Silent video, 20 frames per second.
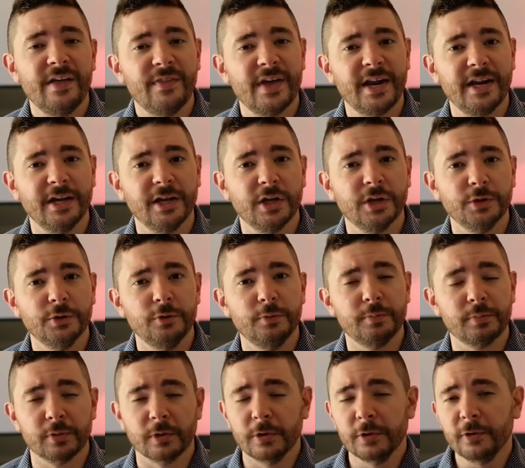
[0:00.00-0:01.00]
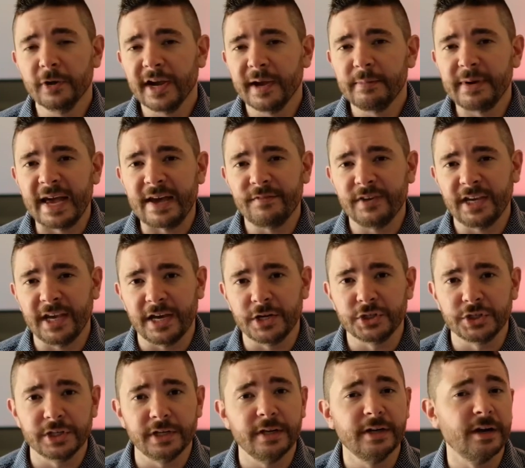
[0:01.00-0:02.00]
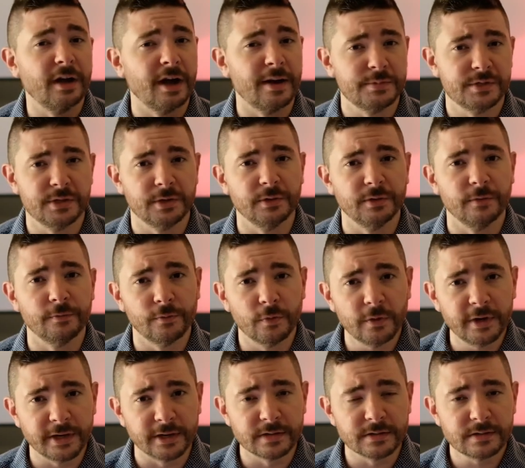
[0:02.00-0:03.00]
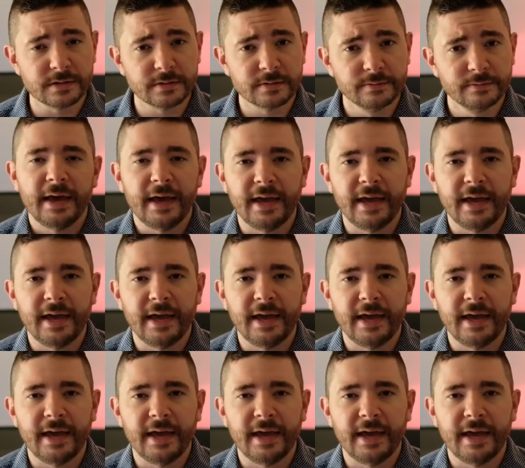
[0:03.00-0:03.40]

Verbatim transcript: that include program navigation and obstacle avoidance.